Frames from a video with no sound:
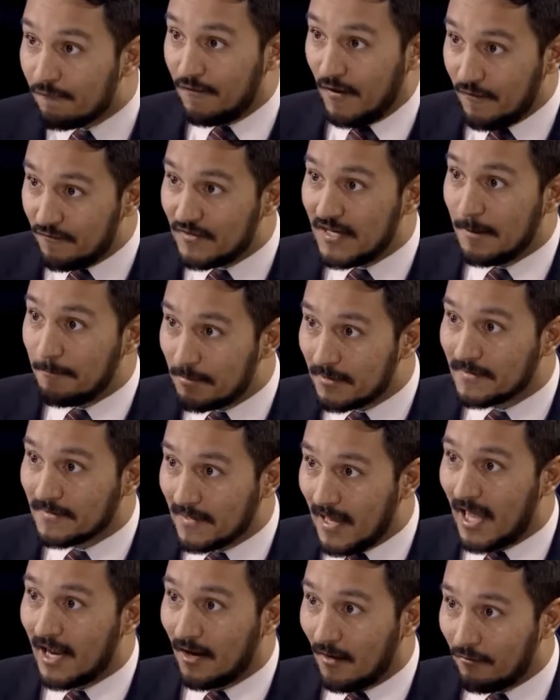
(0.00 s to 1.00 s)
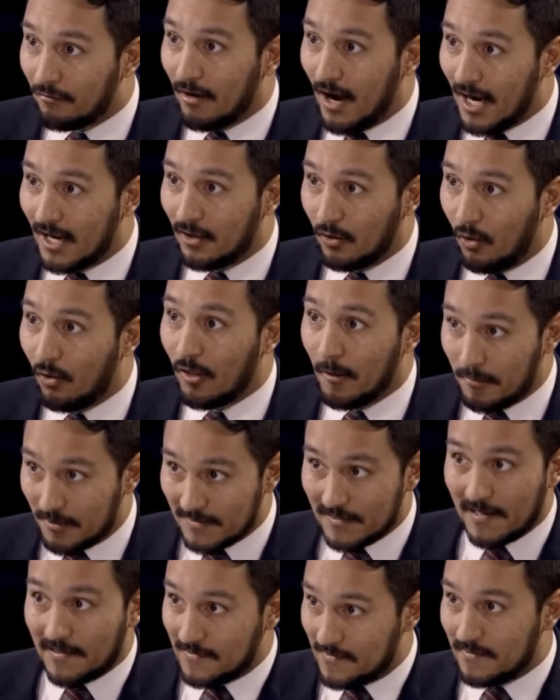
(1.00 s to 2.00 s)
50% of Iraqi oil
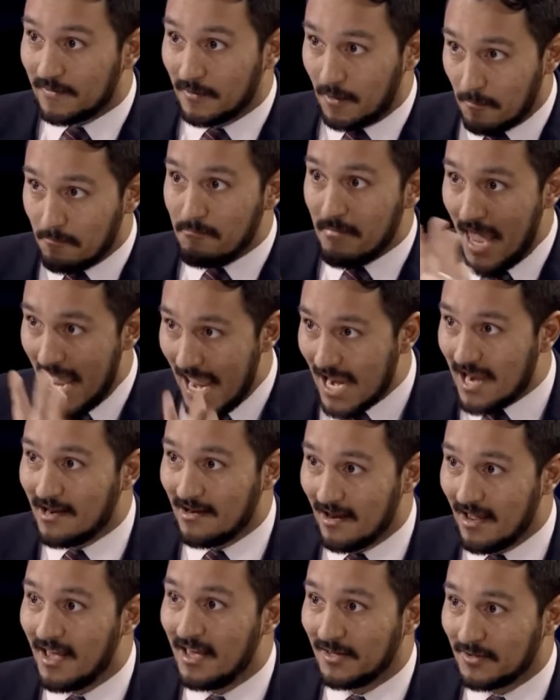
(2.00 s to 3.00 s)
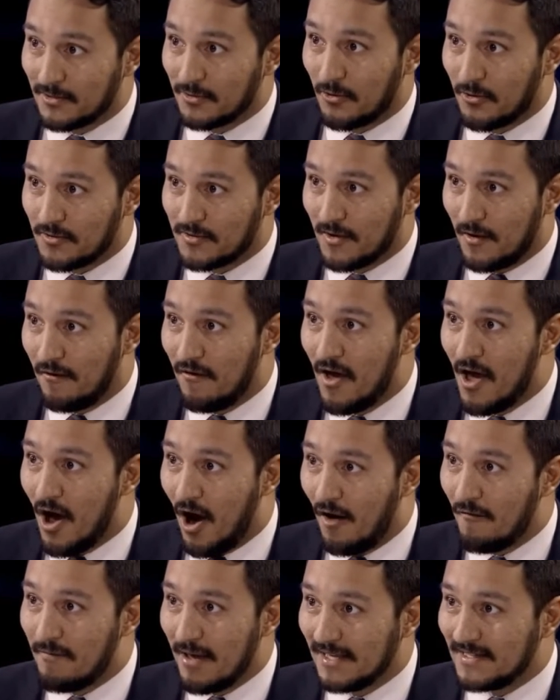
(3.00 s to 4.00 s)
imports. That's the main source of
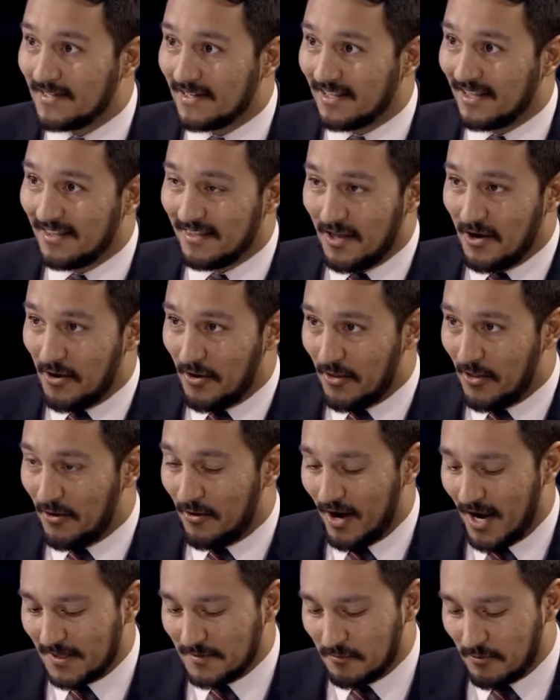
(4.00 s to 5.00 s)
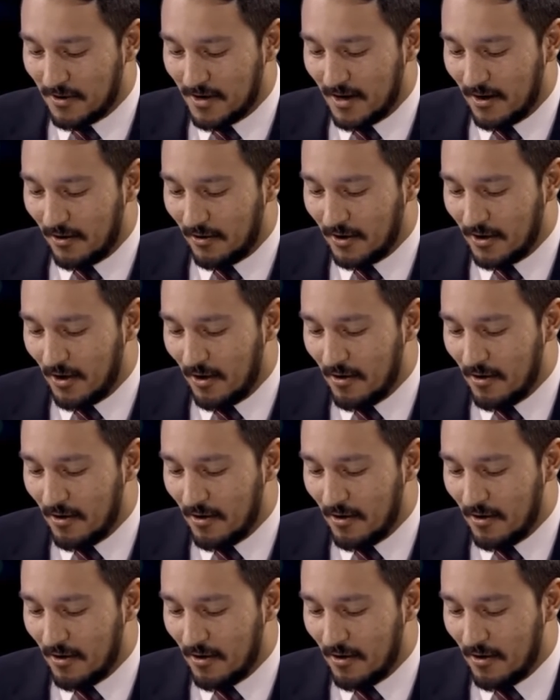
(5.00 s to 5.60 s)
basically their export here. You know?